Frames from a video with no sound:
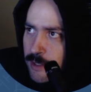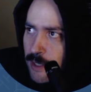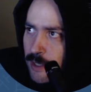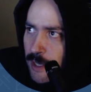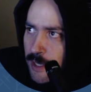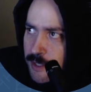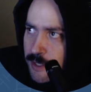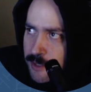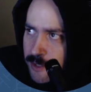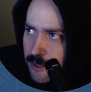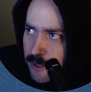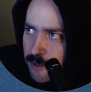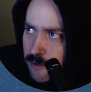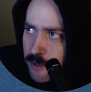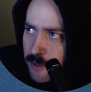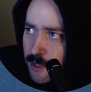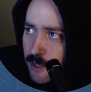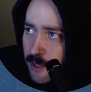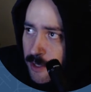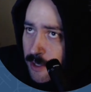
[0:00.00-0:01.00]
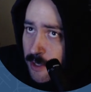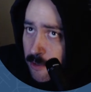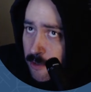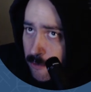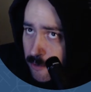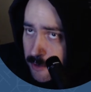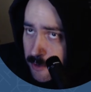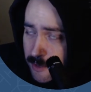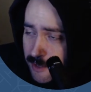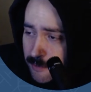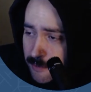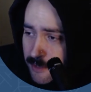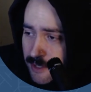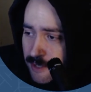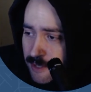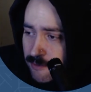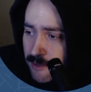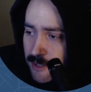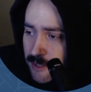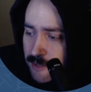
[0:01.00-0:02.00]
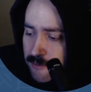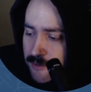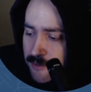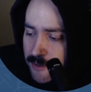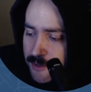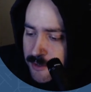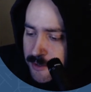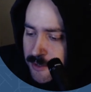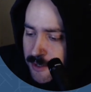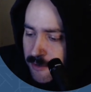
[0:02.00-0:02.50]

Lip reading: So we're specifically filtering